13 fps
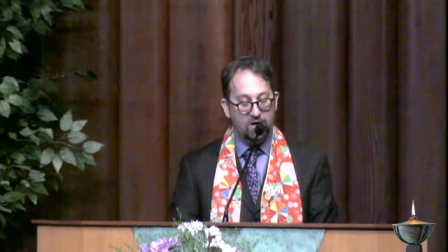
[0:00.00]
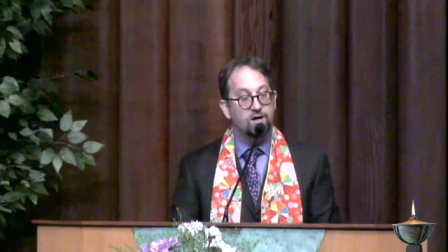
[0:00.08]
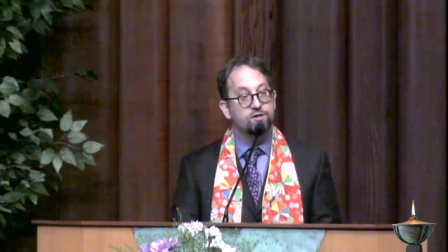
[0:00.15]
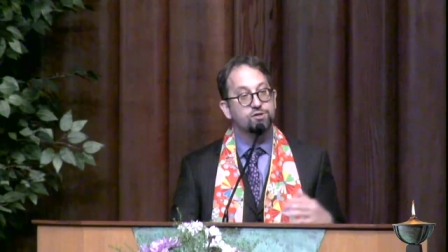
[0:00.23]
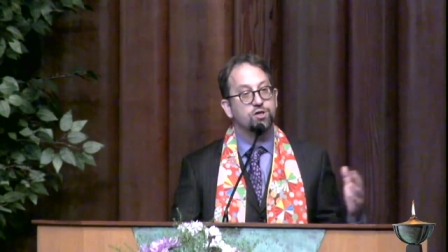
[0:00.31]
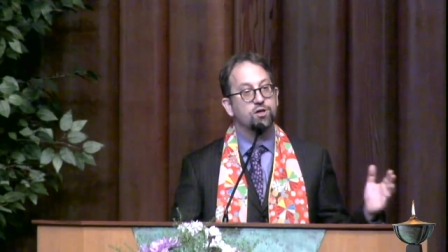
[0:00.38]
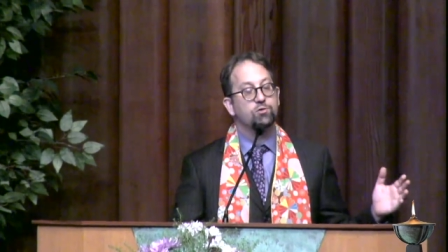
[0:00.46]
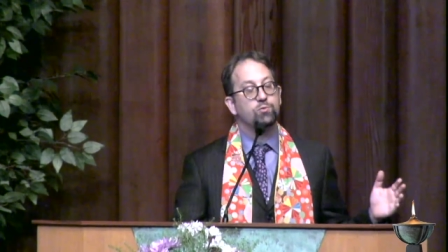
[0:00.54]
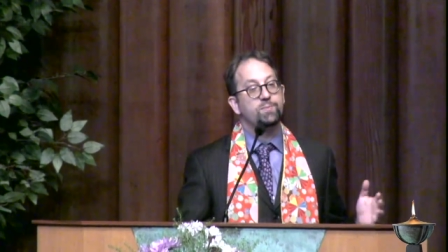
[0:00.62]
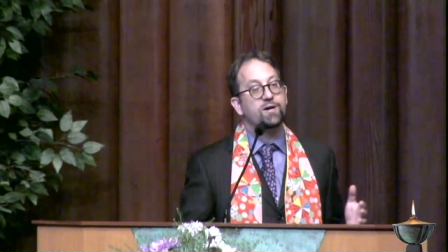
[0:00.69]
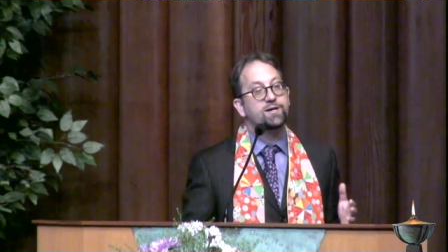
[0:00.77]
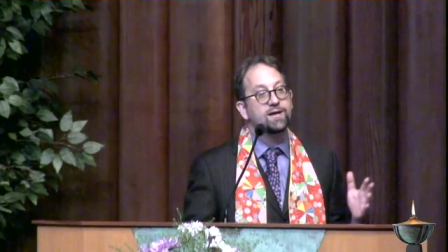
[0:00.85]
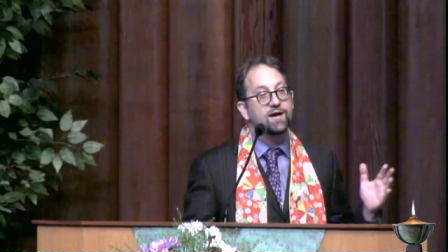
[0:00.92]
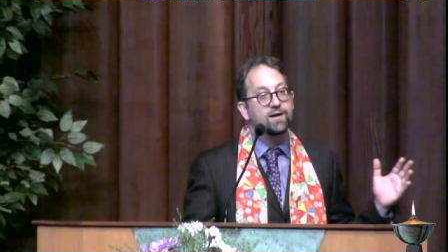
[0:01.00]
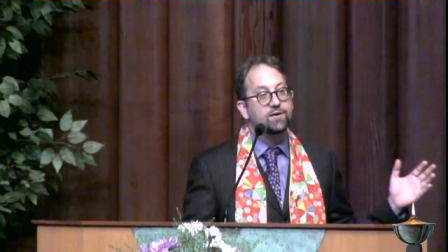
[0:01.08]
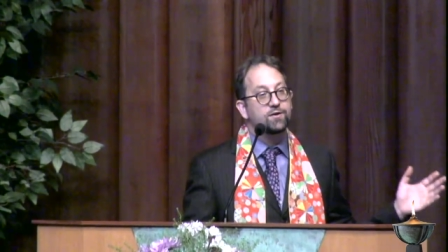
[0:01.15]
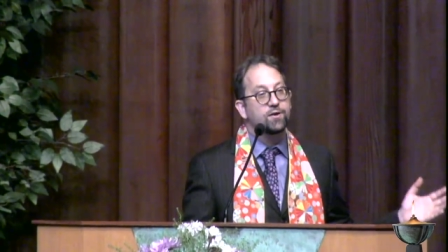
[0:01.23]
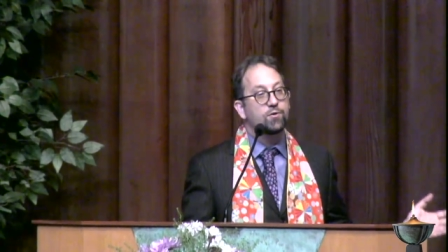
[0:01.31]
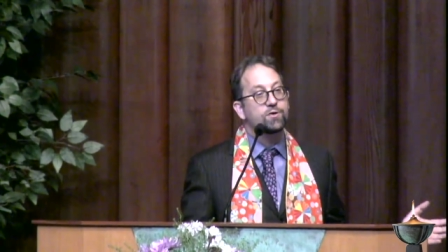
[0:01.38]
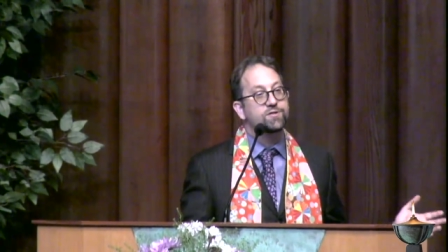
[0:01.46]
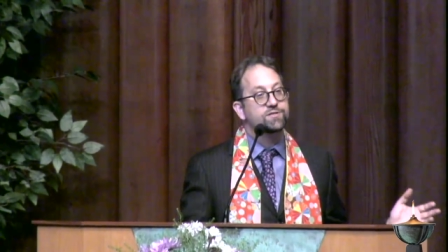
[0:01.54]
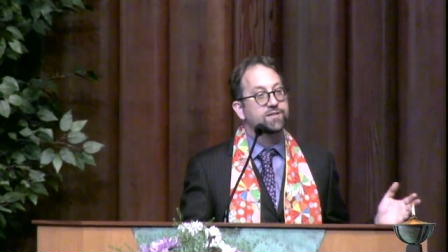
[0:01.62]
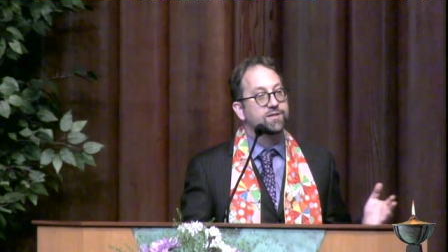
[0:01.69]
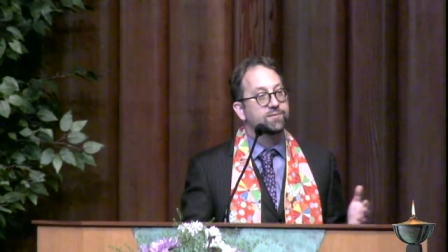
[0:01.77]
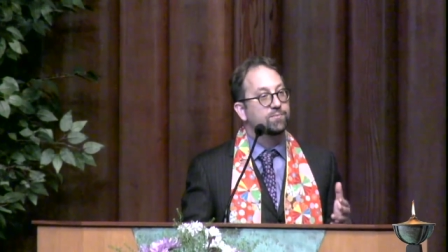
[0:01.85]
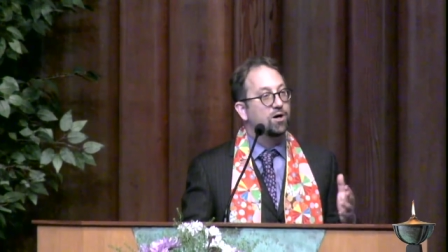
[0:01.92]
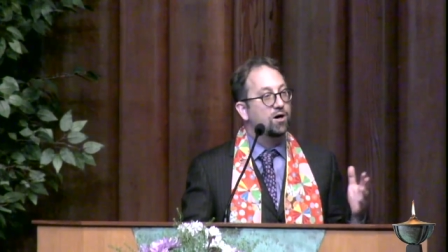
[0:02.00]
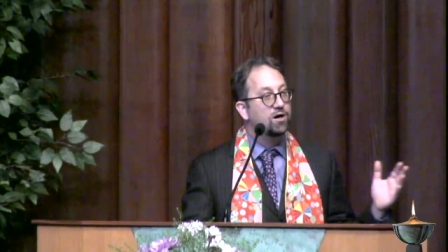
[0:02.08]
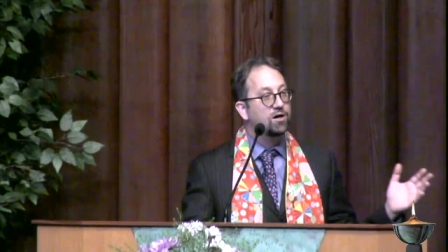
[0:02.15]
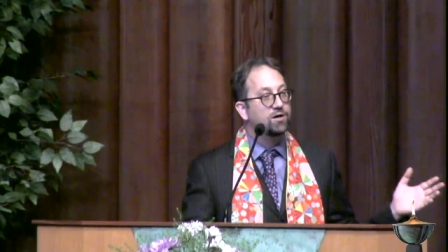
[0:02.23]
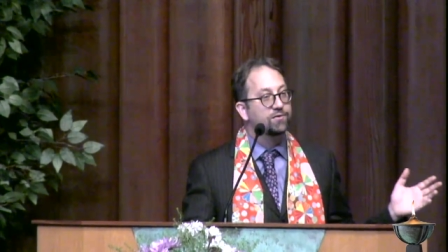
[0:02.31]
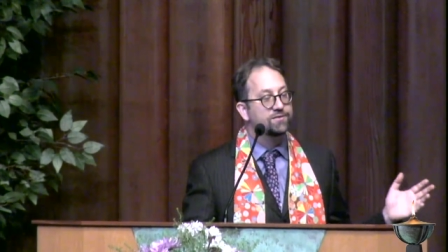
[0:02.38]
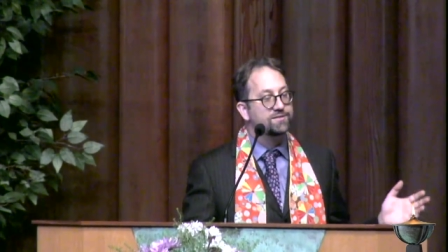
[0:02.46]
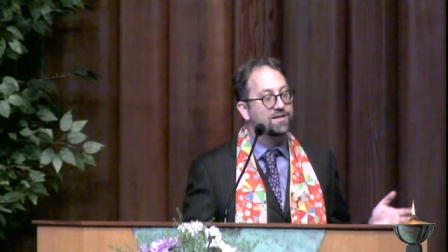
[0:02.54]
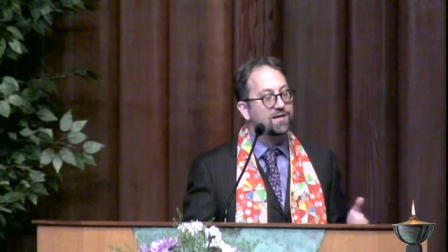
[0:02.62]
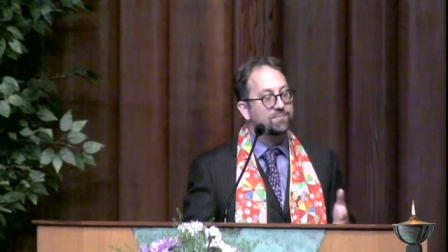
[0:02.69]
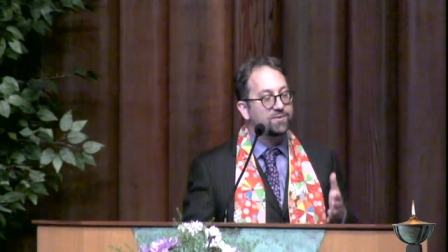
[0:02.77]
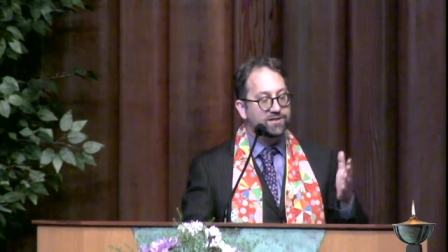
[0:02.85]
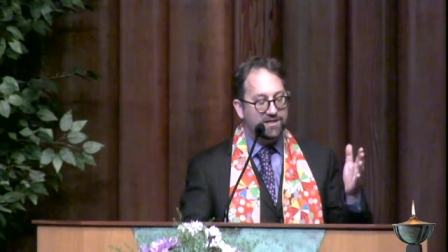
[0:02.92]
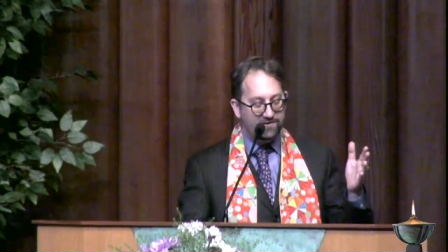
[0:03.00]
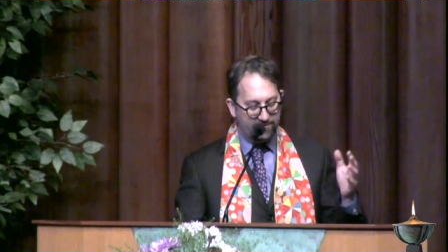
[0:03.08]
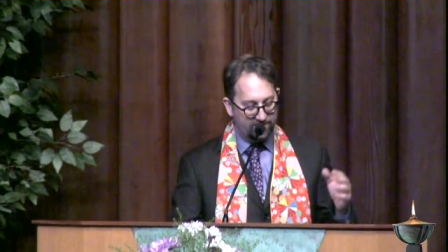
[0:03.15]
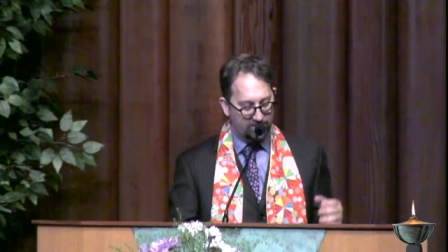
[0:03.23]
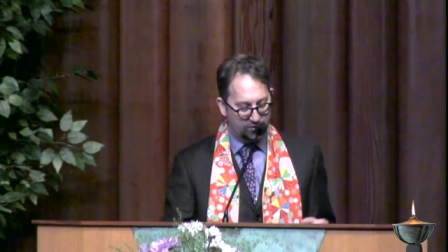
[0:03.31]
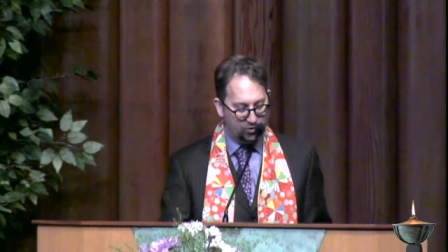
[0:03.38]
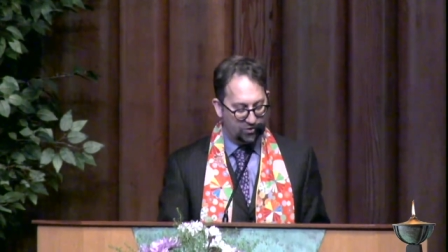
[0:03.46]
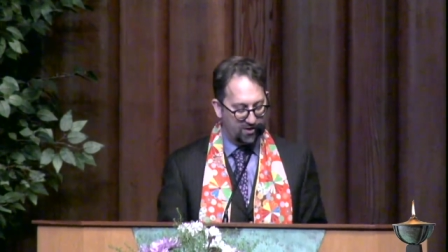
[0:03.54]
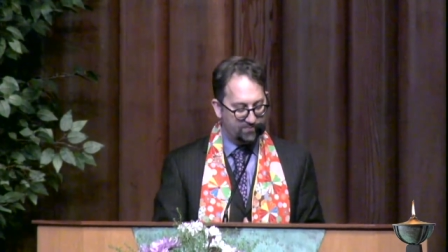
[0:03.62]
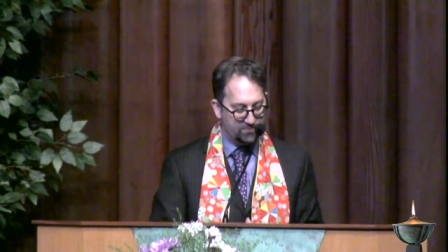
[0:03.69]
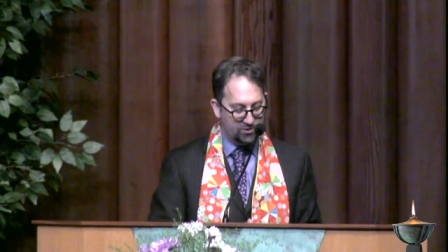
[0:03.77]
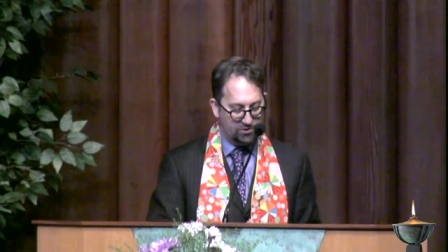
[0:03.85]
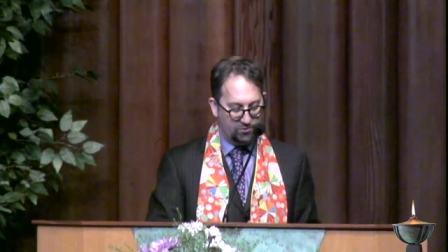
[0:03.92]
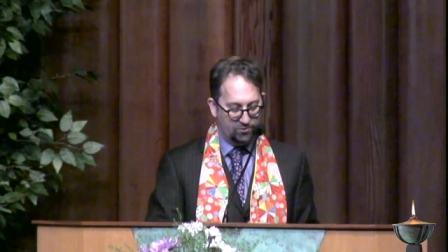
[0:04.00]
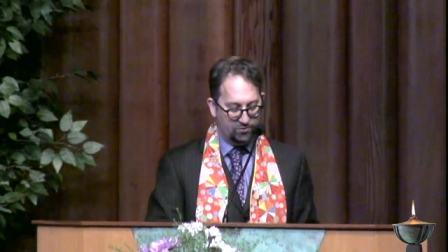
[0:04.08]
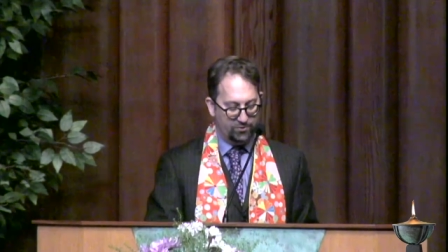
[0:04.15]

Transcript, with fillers: Sure, we might not notice them all the time, but even a trip to the